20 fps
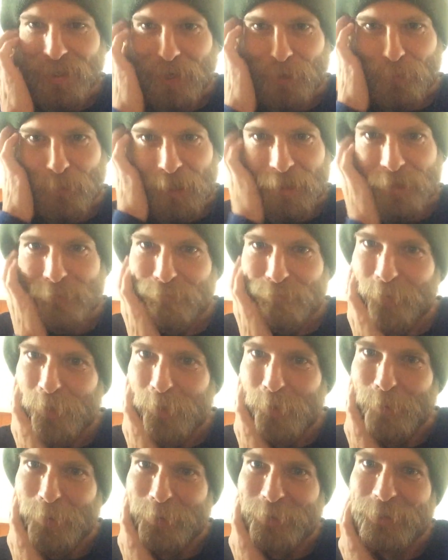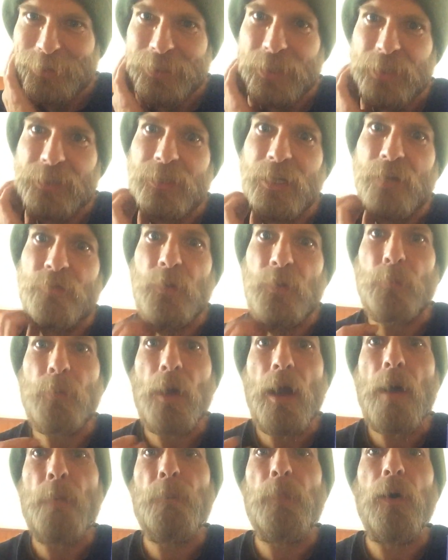not make too much sense off the
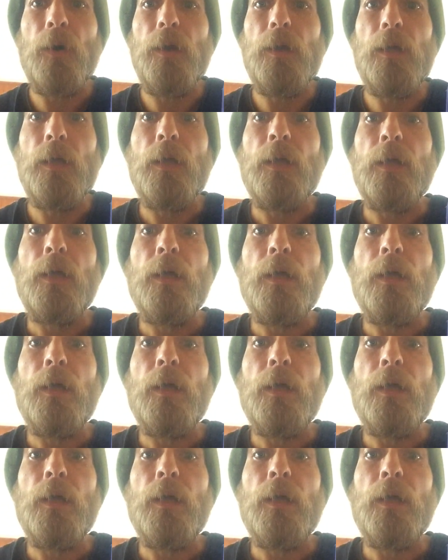bat, but